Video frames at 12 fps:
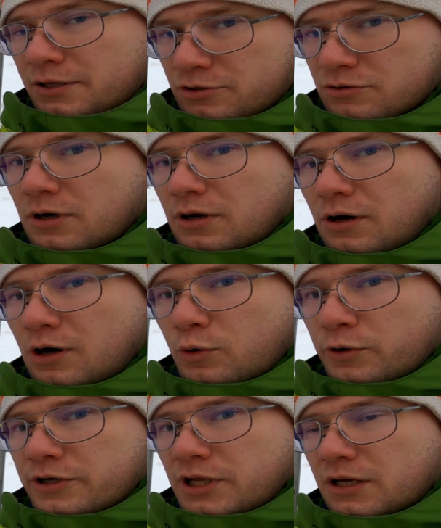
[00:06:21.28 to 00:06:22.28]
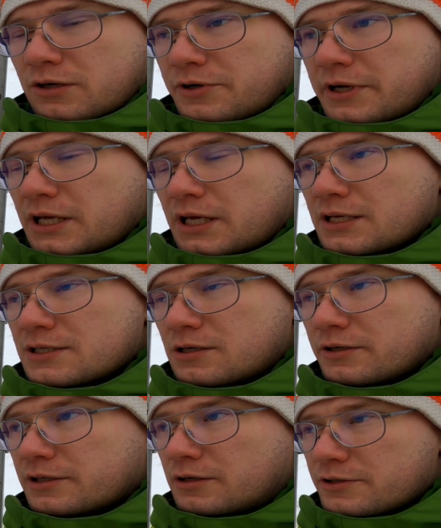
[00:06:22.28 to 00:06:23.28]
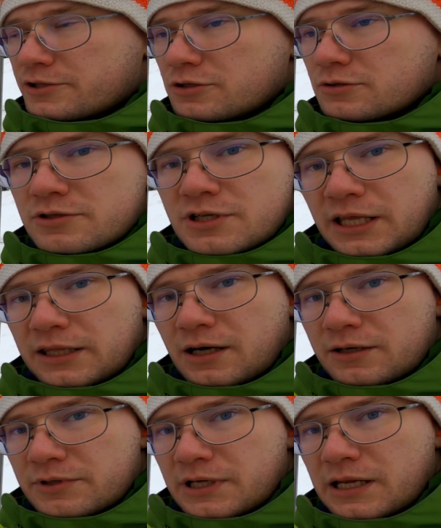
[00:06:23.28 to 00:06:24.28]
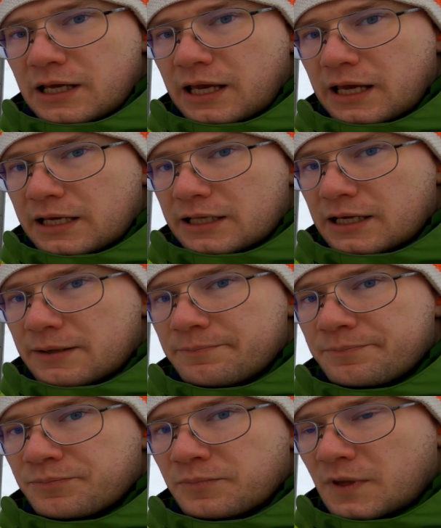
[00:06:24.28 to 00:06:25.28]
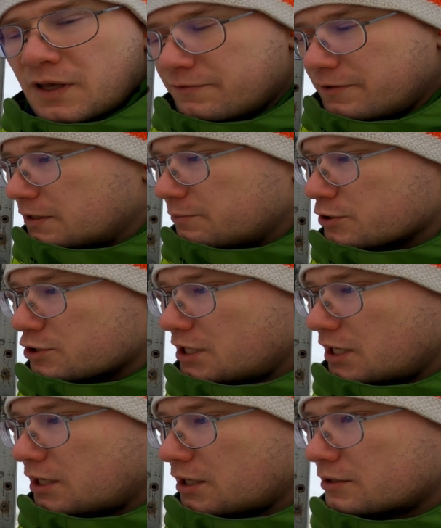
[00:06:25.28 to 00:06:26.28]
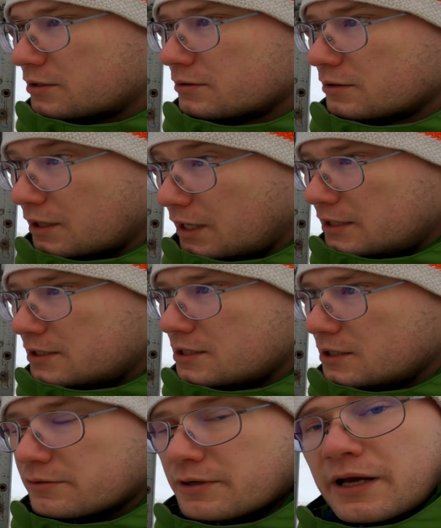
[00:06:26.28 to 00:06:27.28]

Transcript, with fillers: to a lower degree so it only shoots 880 feet per second by 18